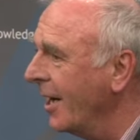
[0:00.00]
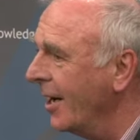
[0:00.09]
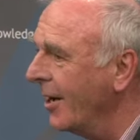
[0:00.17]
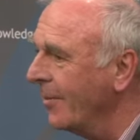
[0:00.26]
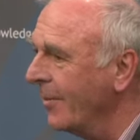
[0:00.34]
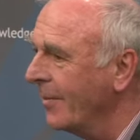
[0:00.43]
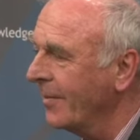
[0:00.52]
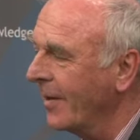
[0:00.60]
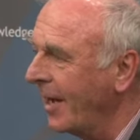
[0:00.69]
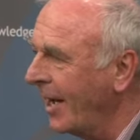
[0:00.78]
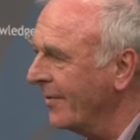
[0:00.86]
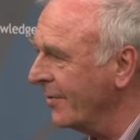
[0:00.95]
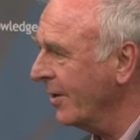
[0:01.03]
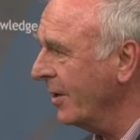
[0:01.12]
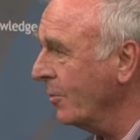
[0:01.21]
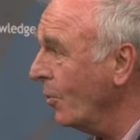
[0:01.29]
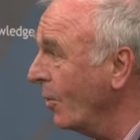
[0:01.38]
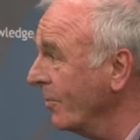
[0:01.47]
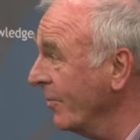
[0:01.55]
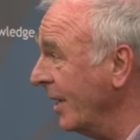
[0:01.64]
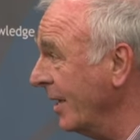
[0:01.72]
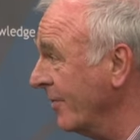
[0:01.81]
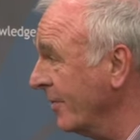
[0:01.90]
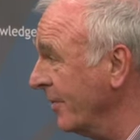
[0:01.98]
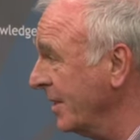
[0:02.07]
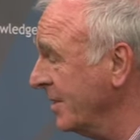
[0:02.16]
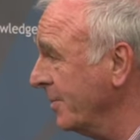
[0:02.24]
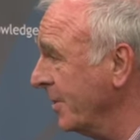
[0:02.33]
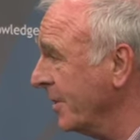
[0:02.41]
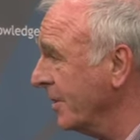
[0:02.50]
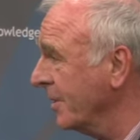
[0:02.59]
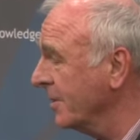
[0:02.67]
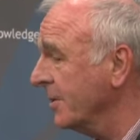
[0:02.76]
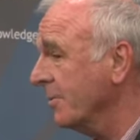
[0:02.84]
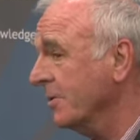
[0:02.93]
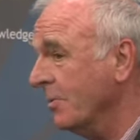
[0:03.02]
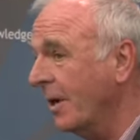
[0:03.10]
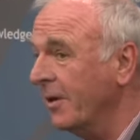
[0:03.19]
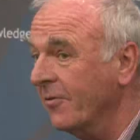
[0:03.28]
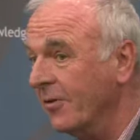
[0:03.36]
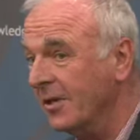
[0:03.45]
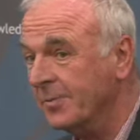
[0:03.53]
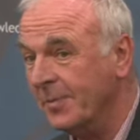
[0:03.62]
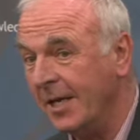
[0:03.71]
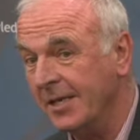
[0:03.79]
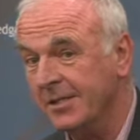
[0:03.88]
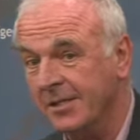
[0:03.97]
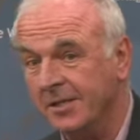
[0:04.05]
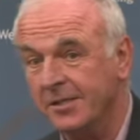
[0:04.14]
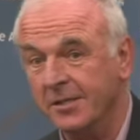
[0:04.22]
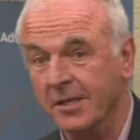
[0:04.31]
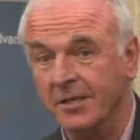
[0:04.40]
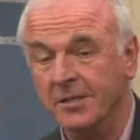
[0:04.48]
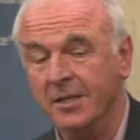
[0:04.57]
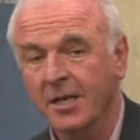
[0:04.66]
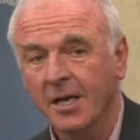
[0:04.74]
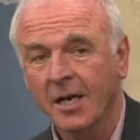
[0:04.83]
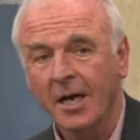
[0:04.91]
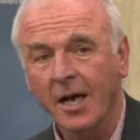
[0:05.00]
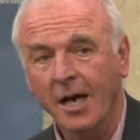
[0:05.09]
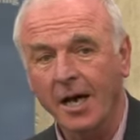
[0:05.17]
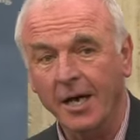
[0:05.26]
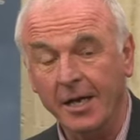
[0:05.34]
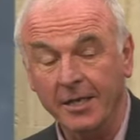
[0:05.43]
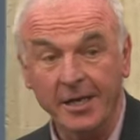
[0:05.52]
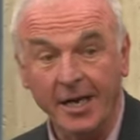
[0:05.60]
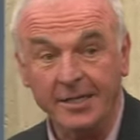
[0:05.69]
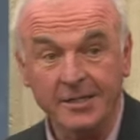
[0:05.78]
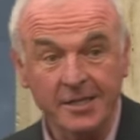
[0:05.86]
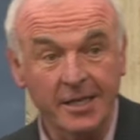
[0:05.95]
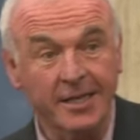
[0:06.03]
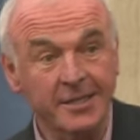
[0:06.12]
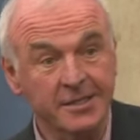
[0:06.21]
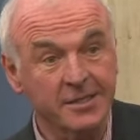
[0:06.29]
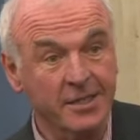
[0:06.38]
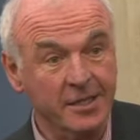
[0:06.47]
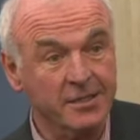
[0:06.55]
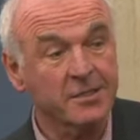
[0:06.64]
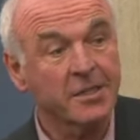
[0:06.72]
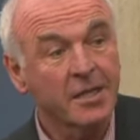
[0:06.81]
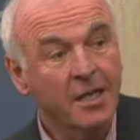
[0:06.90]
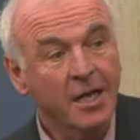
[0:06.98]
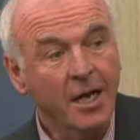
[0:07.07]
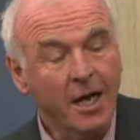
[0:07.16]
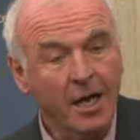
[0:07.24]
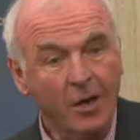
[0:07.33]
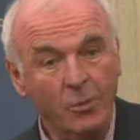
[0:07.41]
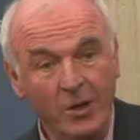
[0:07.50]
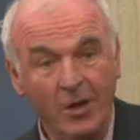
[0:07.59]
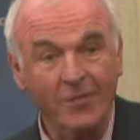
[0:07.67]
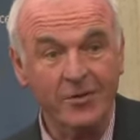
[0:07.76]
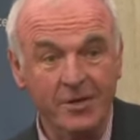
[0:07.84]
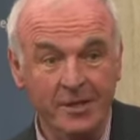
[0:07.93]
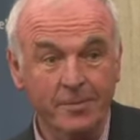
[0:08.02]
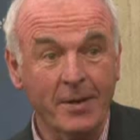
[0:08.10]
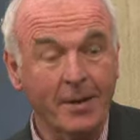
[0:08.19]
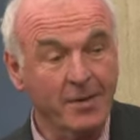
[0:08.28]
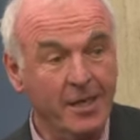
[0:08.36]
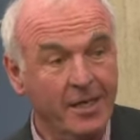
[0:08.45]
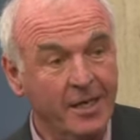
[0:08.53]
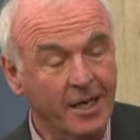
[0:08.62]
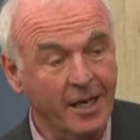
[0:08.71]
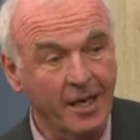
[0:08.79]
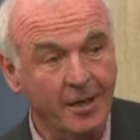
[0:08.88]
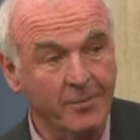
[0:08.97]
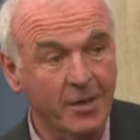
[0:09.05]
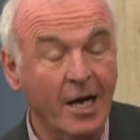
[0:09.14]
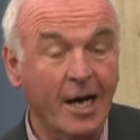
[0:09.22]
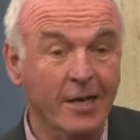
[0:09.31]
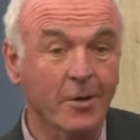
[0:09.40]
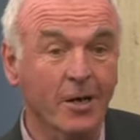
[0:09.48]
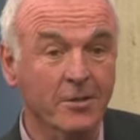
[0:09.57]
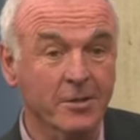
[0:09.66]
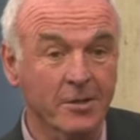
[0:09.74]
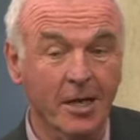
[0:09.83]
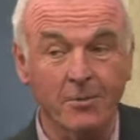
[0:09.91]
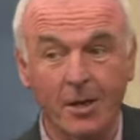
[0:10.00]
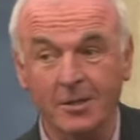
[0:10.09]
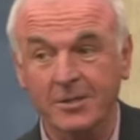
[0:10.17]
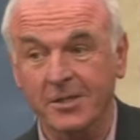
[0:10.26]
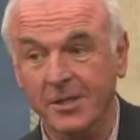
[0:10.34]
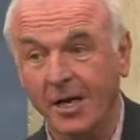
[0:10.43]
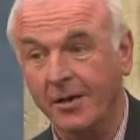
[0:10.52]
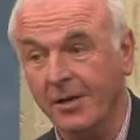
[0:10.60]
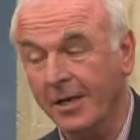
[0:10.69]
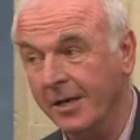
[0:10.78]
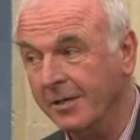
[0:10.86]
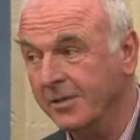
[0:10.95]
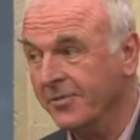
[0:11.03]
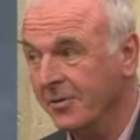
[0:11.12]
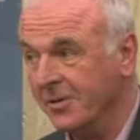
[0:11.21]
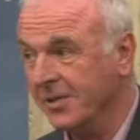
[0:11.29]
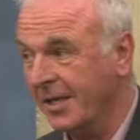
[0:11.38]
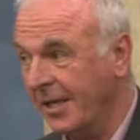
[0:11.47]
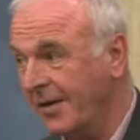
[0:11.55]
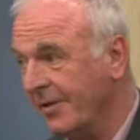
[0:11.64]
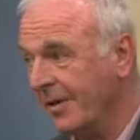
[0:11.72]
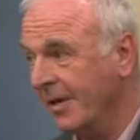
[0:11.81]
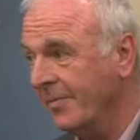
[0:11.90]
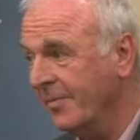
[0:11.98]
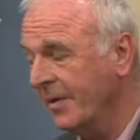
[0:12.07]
I have a very warm feeling for WITS because it was one of the first places that in 1986 we offered in public the high road and low road scenarios for South Africa.